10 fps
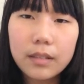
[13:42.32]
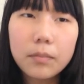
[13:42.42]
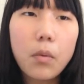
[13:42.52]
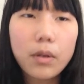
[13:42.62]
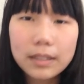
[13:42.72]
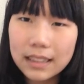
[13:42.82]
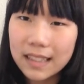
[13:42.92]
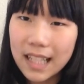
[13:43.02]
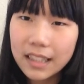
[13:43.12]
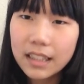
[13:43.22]
more
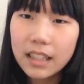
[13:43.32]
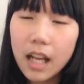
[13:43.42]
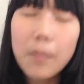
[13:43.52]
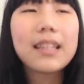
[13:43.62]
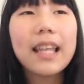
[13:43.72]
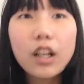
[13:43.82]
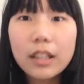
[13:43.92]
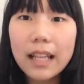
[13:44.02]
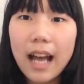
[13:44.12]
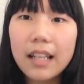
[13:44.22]
selection. I mean, they
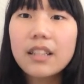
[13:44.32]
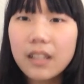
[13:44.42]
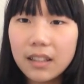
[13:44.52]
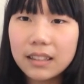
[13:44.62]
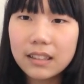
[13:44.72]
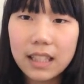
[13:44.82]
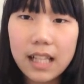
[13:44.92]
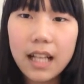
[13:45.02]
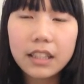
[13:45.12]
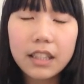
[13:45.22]
already had tons of
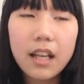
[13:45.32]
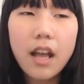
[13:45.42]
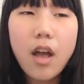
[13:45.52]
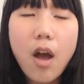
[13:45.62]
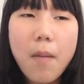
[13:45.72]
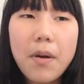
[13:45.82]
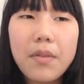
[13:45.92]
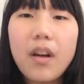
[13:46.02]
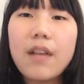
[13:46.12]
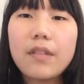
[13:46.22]
selection, but
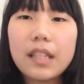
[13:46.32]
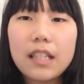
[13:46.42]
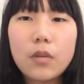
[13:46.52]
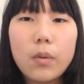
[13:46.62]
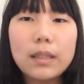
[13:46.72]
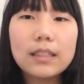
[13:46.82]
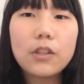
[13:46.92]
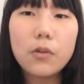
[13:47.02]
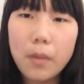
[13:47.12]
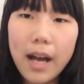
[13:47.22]
not everything was
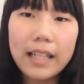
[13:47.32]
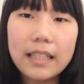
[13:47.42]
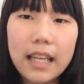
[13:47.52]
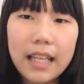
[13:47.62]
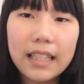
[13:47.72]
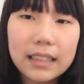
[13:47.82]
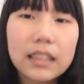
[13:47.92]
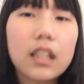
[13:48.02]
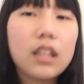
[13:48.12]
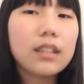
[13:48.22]
to my
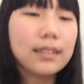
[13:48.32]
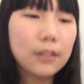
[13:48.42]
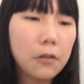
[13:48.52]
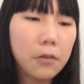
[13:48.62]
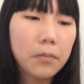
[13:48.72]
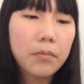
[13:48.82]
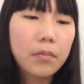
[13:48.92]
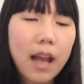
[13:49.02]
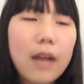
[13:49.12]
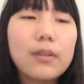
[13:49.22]
taste, so
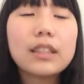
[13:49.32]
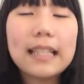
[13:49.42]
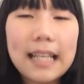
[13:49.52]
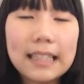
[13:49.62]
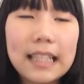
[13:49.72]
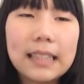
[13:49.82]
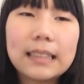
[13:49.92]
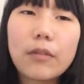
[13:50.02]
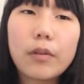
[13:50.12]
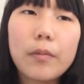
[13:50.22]
I wish they had things
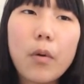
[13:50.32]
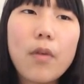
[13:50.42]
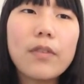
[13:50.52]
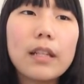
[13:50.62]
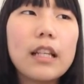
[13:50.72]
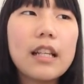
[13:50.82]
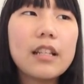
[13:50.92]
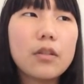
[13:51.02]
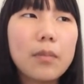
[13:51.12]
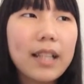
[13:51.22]
that were more fitted
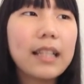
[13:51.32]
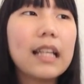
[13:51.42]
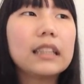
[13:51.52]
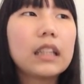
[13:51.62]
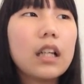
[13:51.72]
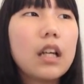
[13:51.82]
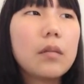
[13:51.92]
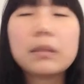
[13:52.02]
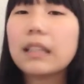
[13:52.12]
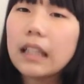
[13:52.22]
into my taste.
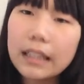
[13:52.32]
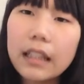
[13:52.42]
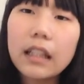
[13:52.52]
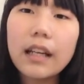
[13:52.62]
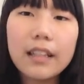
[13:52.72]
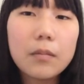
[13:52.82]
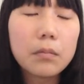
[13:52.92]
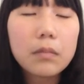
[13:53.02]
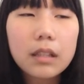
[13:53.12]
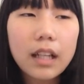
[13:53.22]
But then again, I am
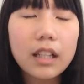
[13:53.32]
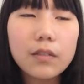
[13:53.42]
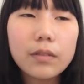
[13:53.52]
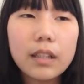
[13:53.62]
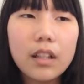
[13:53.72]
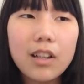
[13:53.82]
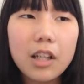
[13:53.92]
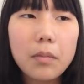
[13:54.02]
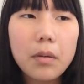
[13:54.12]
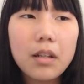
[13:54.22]
kind of an
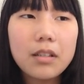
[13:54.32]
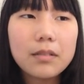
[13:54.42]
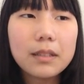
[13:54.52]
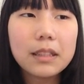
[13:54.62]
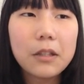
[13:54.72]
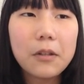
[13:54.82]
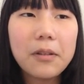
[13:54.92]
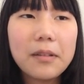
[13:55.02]
oddball, so